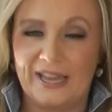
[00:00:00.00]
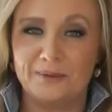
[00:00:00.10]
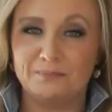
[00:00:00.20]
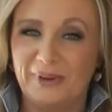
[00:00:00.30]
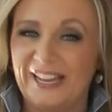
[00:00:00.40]

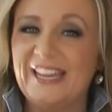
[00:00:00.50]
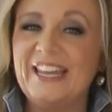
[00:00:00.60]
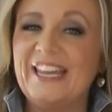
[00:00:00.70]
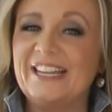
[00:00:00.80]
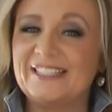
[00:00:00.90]
name, but
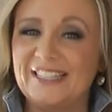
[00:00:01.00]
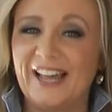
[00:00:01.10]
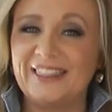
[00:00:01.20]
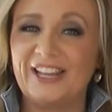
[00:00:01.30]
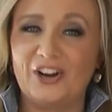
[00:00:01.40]
it's
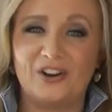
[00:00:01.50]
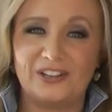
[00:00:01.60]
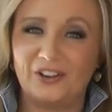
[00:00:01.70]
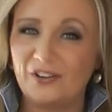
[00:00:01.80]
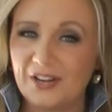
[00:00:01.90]
not that
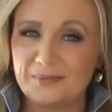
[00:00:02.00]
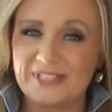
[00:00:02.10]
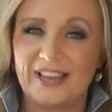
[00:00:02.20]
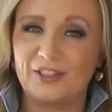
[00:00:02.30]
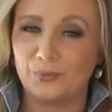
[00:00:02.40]
hard. It all comes
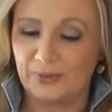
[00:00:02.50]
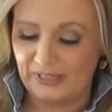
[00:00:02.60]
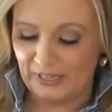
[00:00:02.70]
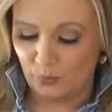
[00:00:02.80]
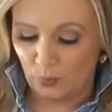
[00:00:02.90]
together
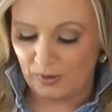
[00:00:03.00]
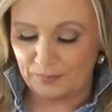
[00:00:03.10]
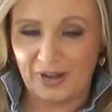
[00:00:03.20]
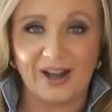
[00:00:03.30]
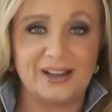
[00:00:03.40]
really in one
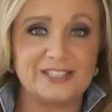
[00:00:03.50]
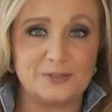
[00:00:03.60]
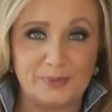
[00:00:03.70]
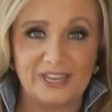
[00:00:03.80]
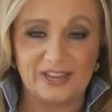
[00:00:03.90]
pot.
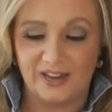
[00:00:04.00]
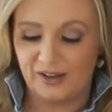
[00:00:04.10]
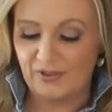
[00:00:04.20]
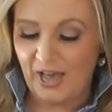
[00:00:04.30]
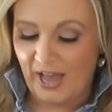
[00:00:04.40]
Speaking
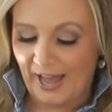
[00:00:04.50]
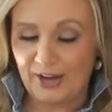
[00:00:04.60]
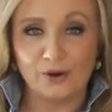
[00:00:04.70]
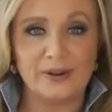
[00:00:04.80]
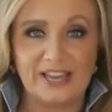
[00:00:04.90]
of,
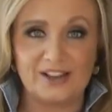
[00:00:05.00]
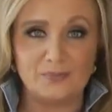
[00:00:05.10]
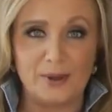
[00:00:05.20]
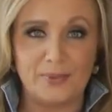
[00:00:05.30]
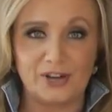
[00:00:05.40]
I already
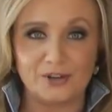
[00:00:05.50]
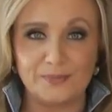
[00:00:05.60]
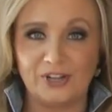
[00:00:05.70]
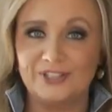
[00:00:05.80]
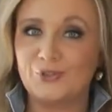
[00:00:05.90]
have my butter
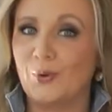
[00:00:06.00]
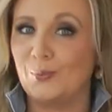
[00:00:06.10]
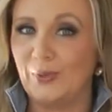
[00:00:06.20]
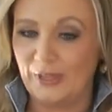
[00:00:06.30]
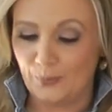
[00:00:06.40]
melted, so I
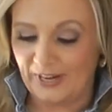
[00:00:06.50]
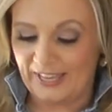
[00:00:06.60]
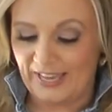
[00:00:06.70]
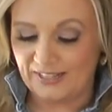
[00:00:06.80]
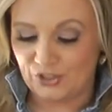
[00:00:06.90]
really want
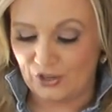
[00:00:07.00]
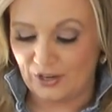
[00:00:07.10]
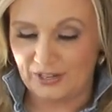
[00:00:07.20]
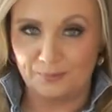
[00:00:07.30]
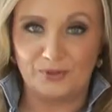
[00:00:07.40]
to get
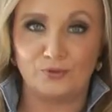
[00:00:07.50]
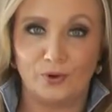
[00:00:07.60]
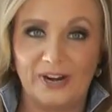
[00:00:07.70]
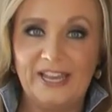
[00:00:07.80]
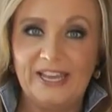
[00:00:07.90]
started
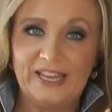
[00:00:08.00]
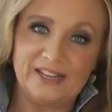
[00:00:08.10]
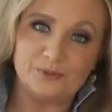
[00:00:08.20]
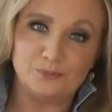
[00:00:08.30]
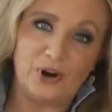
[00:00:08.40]
before
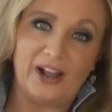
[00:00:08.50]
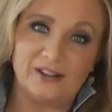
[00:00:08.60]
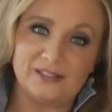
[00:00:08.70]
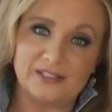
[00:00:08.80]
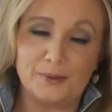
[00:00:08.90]
it
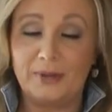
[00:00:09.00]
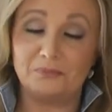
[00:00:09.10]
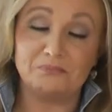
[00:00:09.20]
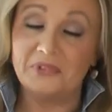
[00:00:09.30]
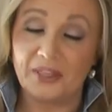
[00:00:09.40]
browns. I
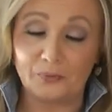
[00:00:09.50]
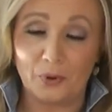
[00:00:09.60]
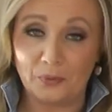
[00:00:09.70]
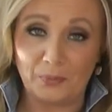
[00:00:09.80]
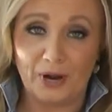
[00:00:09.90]
mean, nothing
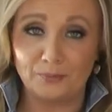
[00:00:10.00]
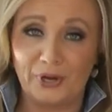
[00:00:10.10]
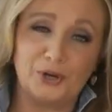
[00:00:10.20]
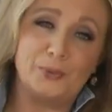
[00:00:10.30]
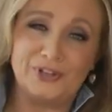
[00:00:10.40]
wrong with brown
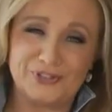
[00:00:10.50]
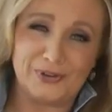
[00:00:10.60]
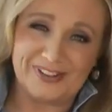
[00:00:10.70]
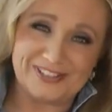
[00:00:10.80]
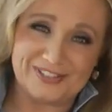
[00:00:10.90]
butter. We just
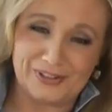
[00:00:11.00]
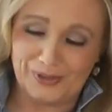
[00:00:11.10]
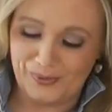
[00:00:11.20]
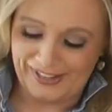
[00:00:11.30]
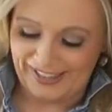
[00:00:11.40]
don't
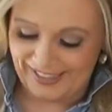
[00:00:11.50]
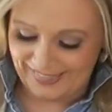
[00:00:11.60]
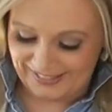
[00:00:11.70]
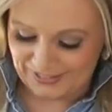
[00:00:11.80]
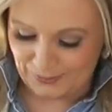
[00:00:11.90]
necessarily want it
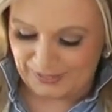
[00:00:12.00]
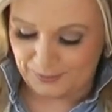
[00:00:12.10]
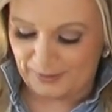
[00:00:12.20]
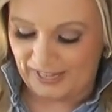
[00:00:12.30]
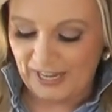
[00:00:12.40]
in this
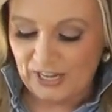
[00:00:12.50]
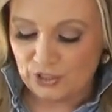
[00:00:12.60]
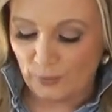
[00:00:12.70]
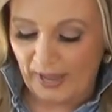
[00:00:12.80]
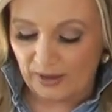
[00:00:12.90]
recipe.
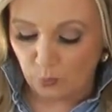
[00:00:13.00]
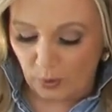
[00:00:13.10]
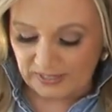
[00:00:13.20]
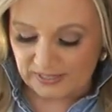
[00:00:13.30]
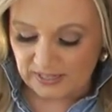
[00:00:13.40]
So I have
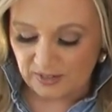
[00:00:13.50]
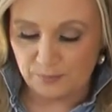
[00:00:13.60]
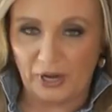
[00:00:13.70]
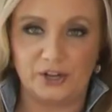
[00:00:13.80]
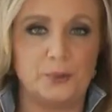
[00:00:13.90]
one stick
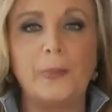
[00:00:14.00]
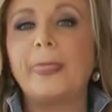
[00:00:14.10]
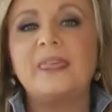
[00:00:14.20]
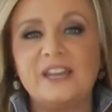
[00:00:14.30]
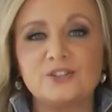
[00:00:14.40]
of butter.
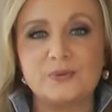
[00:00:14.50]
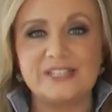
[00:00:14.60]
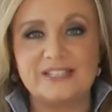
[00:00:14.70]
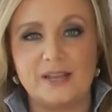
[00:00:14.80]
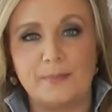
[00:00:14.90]
Here's
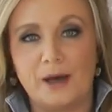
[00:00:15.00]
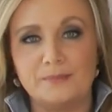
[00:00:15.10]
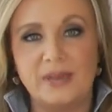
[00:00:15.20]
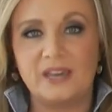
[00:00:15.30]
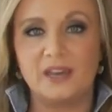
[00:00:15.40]
what's easy
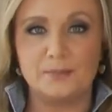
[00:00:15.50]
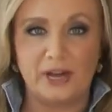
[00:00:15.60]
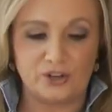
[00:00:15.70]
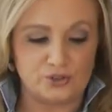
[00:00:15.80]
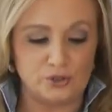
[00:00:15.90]
about making a
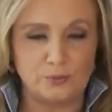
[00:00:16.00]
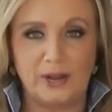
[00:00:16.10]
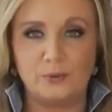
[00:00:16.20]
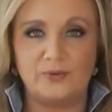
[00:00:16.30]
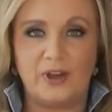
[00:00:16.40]
pâte à choux,
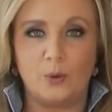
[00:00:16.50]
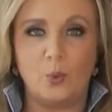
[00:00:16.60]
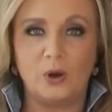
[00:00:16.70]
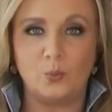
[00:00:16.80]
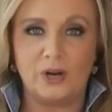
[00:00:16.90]
right? We've got
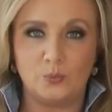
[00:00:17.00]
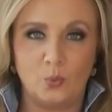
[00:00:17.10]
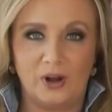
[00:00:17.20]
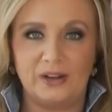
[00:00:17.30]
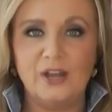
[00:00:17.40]
one, one, and
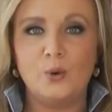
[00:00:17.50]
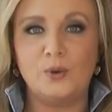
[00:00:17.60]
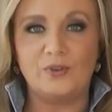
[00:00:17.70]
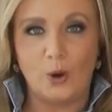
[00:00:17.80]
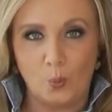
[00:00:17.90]
one.
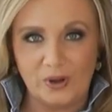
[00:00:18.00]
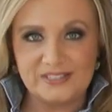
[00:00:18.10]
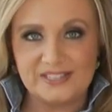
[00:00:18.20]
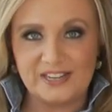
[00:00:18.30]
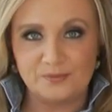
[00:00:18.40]
We've got one
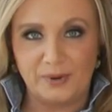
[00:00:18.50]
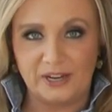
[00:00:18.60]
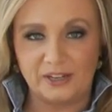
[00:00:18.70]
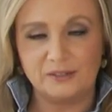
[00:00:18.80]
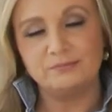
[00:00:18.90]
stick of
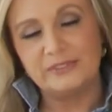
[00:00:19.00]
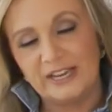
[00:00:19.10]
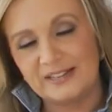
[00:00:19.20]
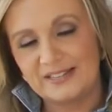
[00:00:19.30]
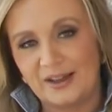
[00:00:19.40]
butter.
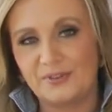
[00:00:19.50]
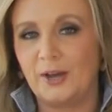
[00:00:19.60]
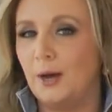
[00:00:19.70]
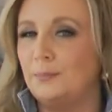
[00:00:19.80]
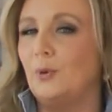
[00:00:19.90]
Yeah, it's half a
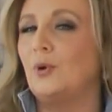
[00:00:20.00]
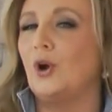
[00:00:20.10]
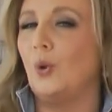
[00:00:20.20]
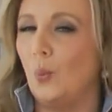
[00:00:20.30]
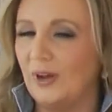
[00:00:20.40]
cup, but we'll
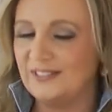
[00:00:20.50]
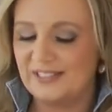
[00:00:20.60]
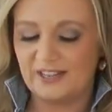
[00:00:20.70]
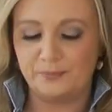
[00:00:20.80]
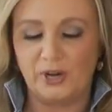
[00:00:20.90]
go one
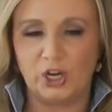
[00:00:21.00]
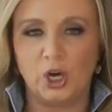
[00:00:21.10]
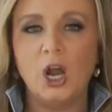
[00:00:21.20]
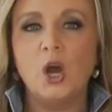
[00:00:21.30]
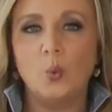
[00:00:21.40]
stick of
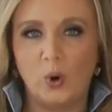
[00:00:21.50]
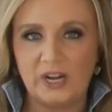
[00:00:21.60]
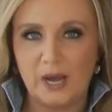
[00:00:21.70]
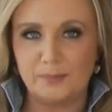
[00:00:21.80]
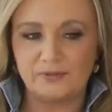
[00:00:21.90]
butter,
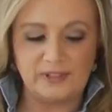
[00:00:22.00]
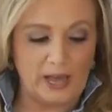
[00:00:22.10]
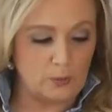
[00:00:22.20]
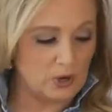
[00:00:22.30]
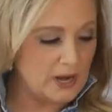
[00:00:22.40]
one cup of
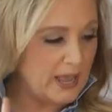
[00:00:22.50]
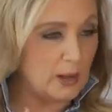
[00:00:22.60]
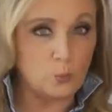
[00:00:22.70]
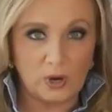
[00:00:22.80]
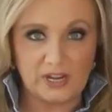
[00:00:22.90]
flour,
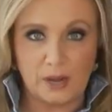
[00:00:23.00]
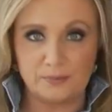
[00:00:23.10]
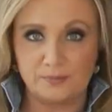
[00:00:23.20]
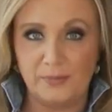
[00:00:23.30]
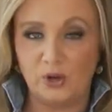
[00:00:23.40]
and one
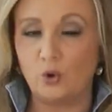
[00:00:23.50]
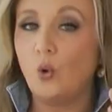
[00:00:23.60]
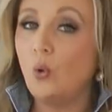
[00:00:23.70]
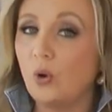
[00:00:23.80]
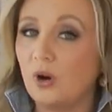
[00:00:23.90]
cup of milk.
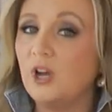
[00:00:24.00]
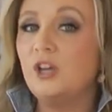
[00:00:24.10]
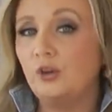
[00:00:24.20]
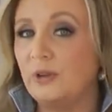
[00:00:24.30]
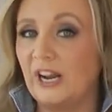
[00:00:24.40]
Or
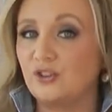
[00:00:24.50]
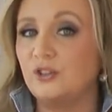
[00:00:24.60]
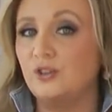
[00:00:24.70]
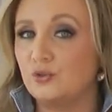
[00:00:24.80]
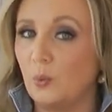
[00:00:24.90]
you can
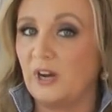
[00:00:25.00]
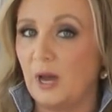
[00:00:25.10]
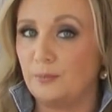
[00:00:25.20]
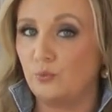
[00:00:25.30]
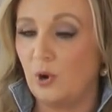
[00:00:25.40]
actually use one
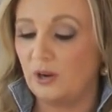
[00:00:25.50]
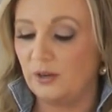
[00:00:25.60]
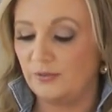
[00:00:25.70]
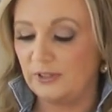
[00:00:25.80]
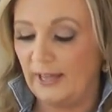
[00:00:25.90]
cup of water
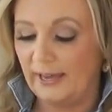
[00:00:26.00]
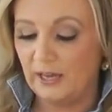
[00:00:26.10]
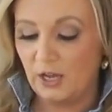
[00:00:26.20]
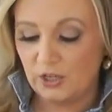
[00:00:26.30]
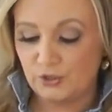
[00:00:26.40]
if you'd
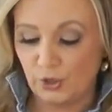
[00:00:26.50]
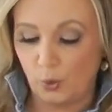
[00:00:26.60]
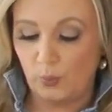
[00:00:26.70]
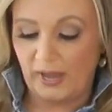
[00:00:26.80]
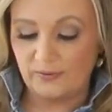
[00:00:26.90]
like.
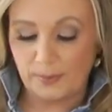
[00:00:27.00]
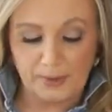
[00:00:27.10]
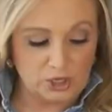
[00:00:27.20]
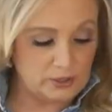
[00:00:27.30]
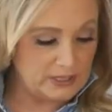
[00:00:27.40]
So we have our
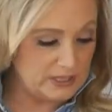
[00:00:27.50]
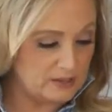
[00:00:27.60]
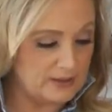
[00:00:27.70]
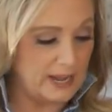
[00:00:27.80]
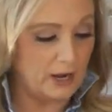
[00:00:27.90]
butter in
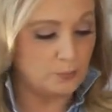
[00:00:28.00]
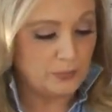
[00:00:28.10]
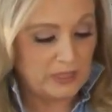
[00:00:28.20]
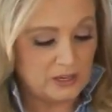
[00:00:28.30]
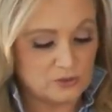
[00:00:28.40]
here now.
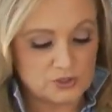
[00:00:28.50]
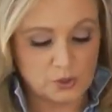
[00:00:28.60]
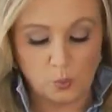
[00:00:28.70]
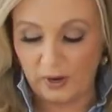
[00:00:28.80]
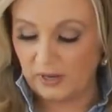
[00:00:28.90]
Here's
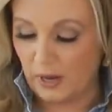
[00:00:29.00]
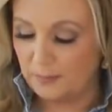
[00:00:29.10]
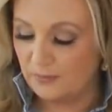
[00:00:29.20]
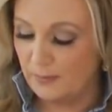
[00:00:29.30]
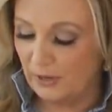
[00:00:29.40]
the one
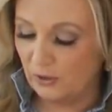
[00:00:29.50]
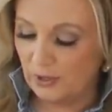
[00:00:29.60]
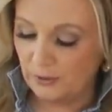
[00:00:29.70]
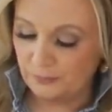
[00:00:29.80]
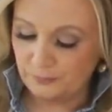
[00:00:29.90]
cup of milk.